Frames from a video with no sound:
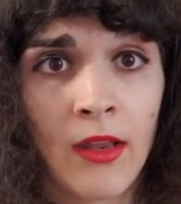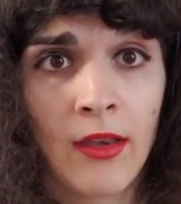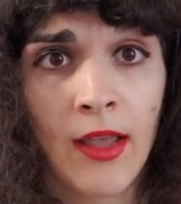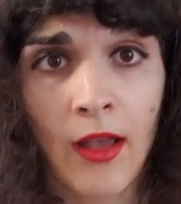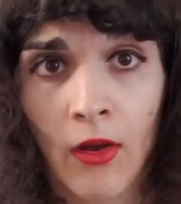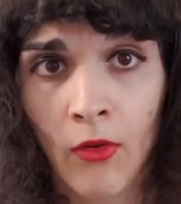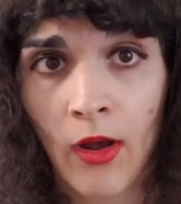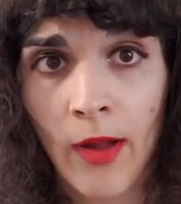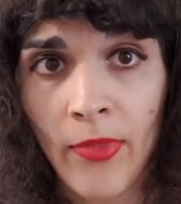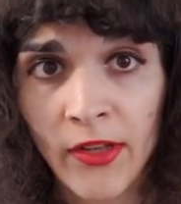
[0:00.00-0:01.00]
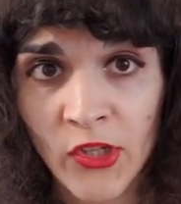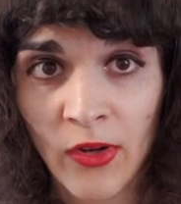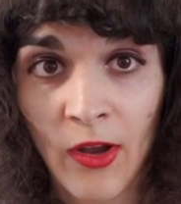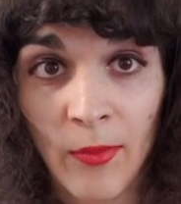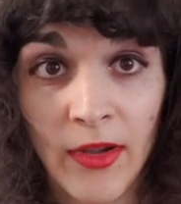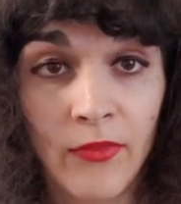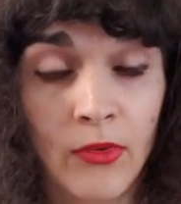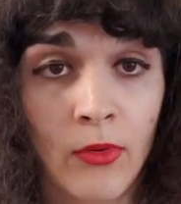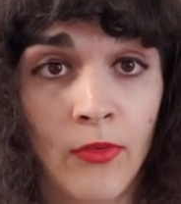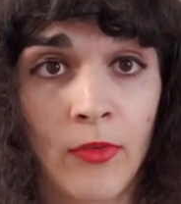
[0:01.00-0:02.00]
Now, I'm not sure how many of
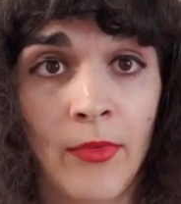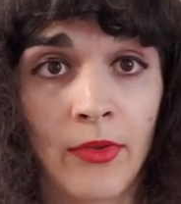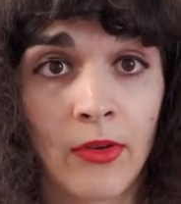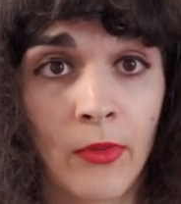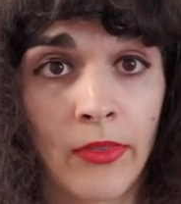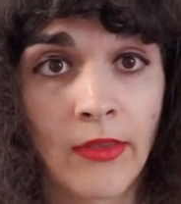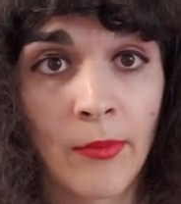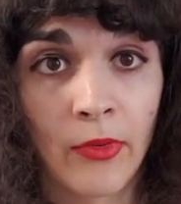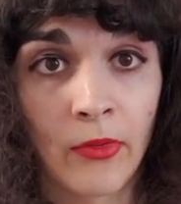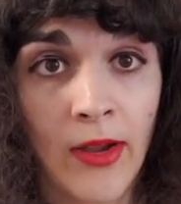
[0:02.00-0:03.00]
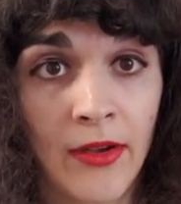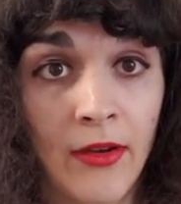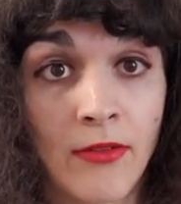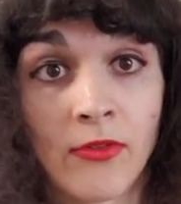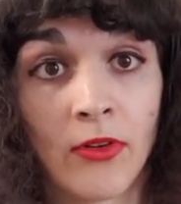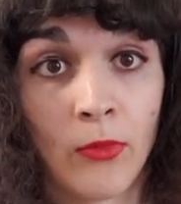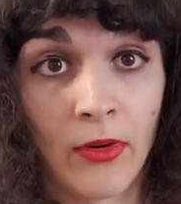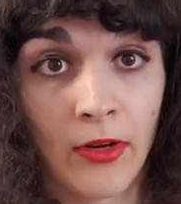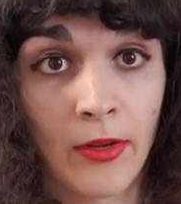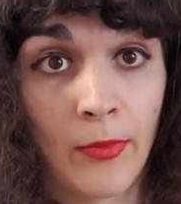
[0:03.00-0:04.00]
you are familiar with Temple Grandin and her
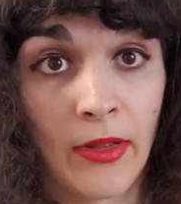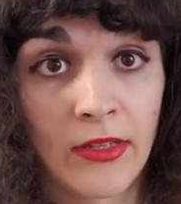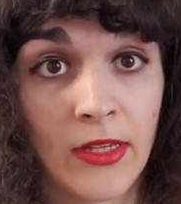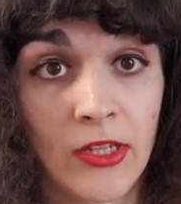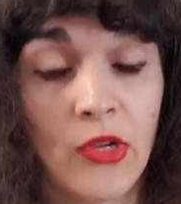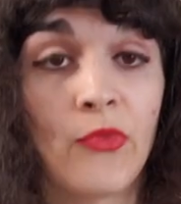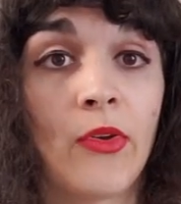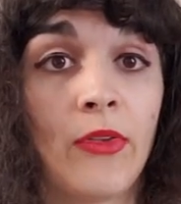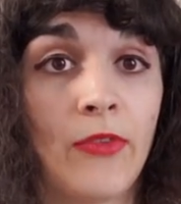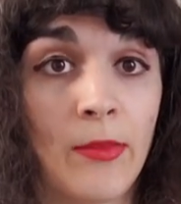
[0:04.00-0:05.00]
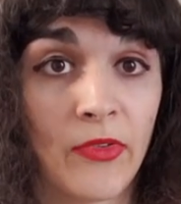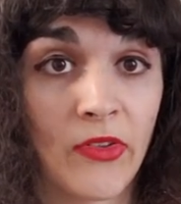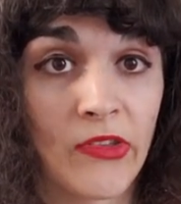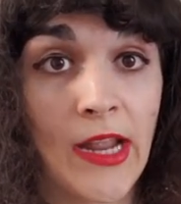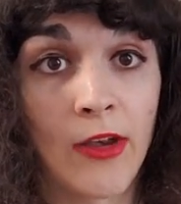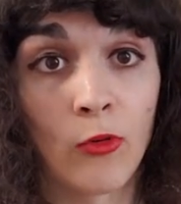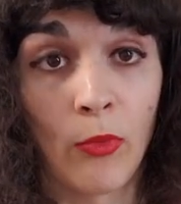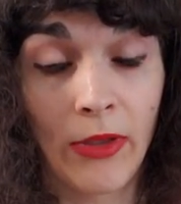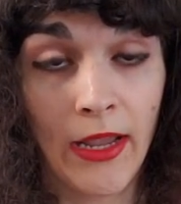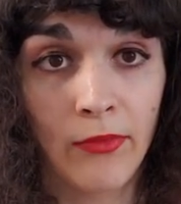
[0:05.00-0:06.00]
work, but she's very famous as an animal
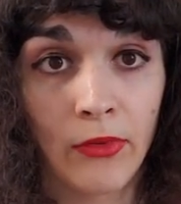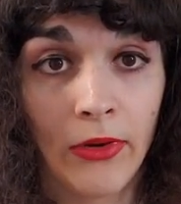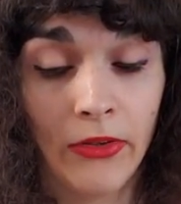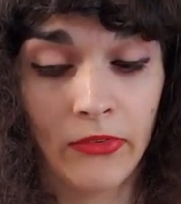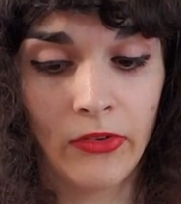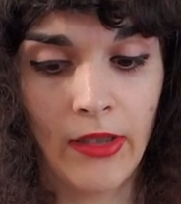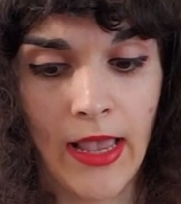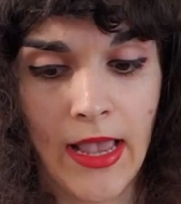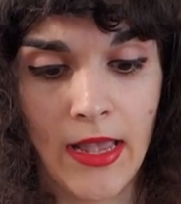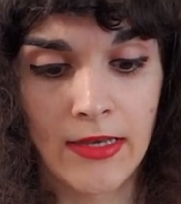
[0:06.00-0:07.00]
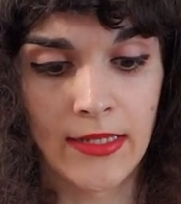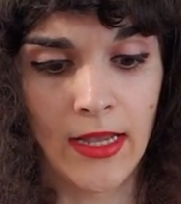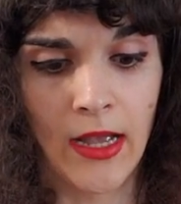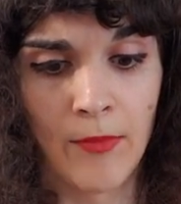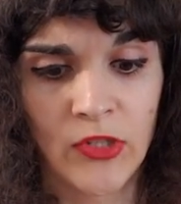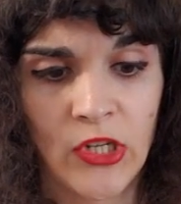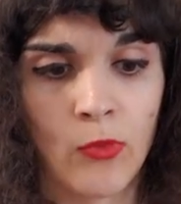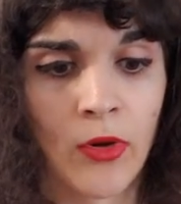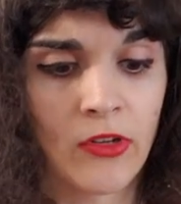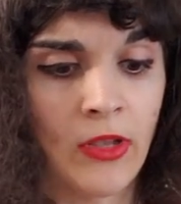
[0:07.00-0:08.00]
behaviorist, and she
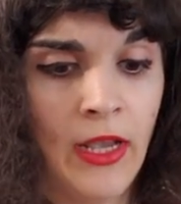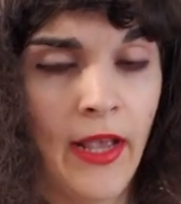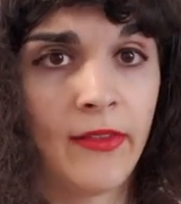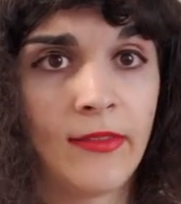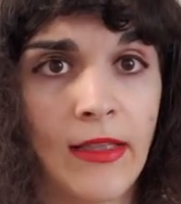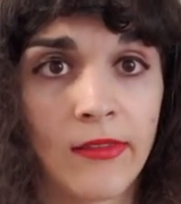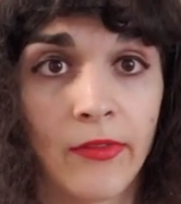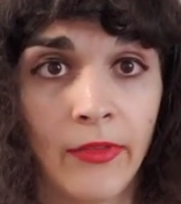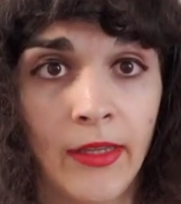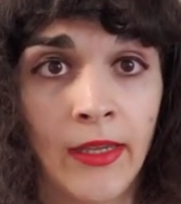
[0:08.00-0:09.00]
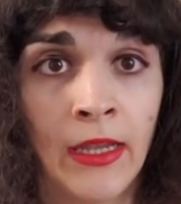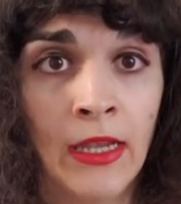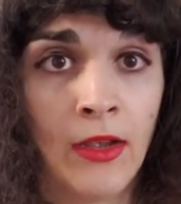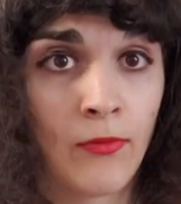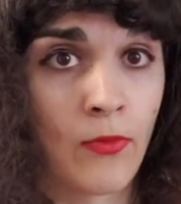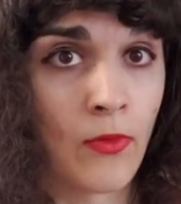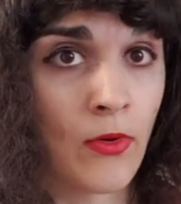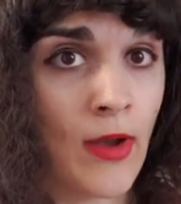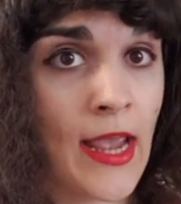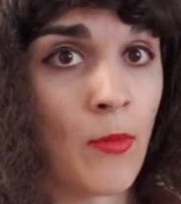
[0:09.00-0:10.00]
worked extensively
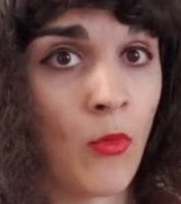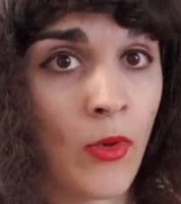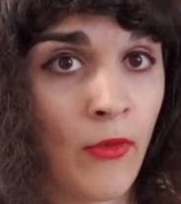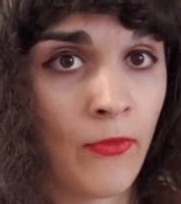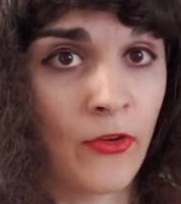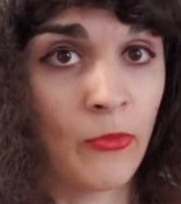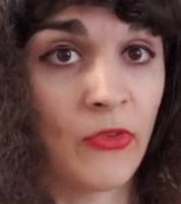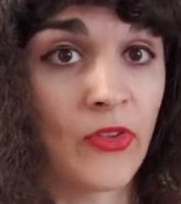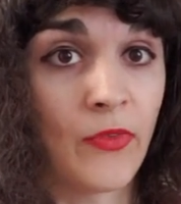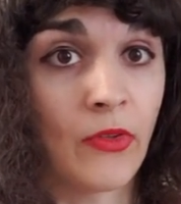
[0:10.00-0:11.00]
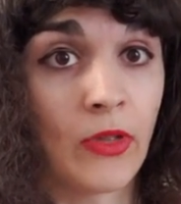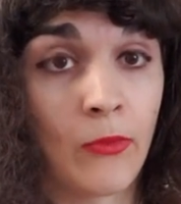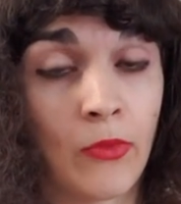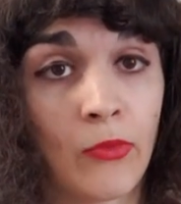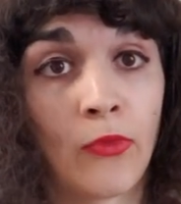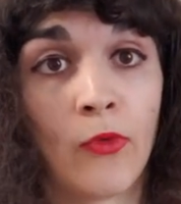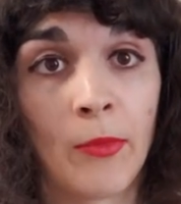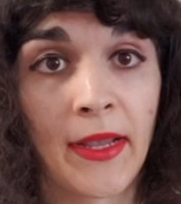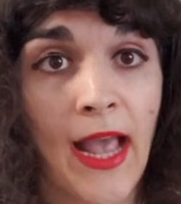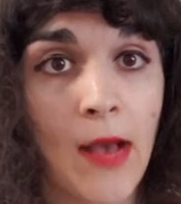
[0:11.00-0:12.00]
for animal welfare, specifically with
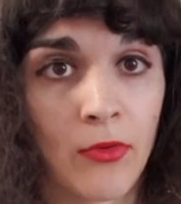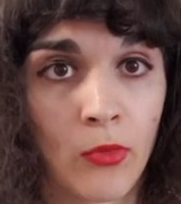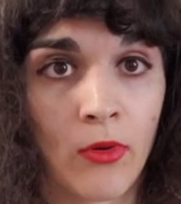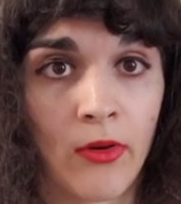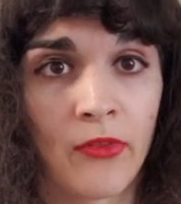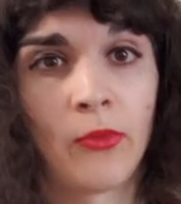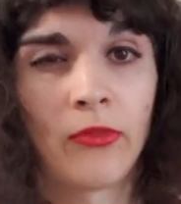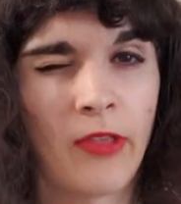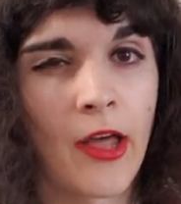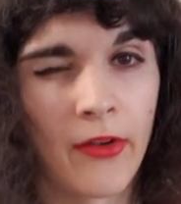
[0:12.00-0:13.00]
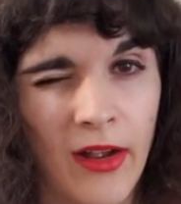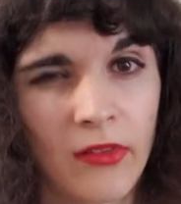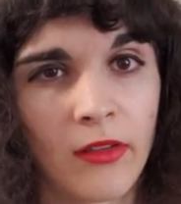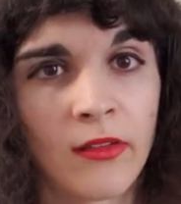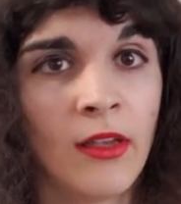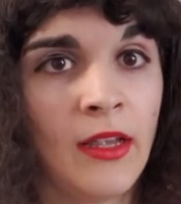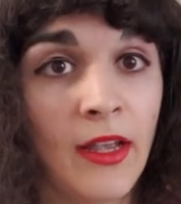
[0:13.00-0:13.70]
reforming abattoirs, slaughterhouses